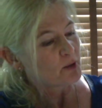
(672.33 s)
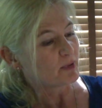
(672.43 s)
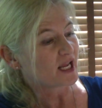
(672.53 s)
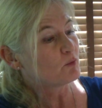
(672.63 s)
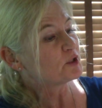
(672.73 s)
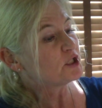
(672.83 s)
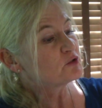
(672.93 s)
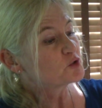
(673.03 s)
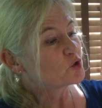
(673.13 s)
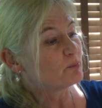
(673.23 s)
But I want you
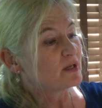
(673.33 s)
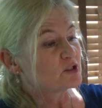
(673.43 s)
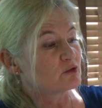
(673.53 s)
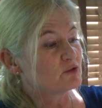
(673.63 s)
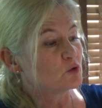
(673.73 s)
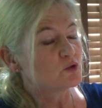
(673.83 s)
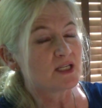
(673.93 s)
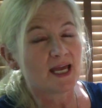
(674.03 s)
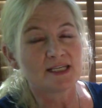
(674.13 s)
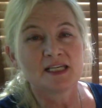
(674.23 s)
to draw a picture of your
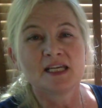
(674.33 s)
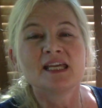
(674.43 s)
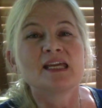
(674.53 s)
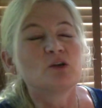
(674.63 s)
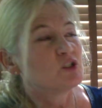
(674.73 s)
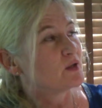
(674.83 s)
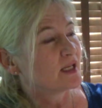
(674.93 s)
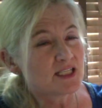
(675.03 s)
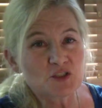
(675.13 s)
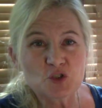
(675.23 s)
dad doing
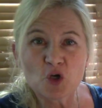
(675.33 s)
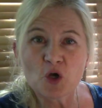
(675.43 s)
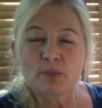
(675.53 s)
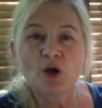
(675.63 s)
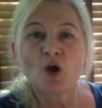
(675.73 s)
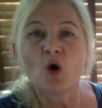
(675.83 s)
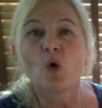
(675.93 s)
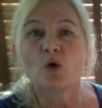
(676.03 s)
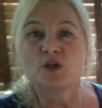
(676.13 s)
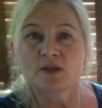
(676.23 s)
his job
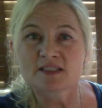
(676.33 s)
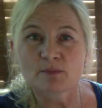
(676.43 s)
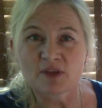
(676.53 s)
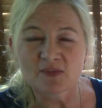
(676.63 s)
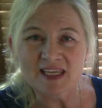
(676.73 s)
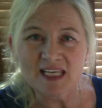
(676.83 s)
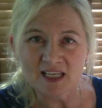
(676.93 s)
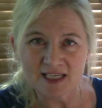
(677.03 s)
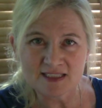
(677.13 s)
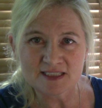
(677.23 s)
or doing something that he
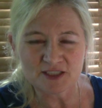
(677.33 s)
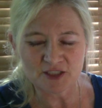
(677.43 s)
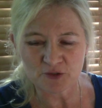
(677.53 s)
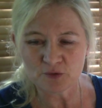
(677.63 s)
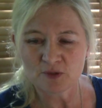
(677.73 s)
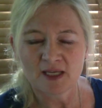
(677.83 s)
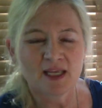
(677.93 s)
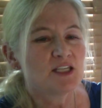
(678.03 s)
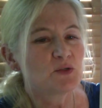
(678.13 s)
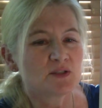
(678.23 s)
likes to do,
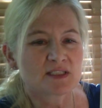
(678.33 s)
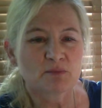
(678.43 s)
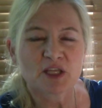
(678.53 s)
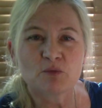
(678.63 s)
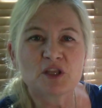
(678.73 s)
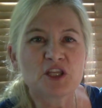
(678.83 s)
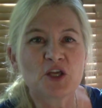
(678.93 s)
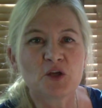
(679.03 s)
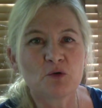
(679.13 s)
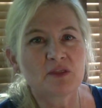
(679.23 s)
doing something with
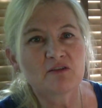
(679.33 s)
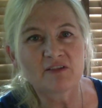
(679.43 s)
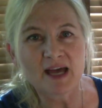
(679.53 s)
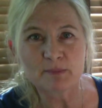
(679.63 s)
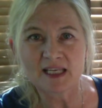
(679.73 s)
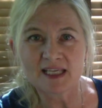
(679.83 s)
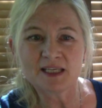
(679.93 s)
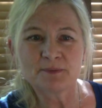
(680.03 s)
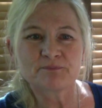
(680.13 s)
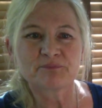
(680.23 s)
you, the
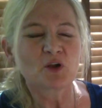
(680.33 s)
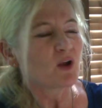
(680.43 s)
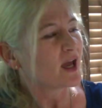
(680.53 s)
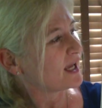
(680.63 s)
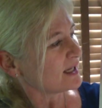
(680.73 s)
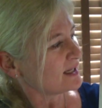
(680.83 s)
family, okay?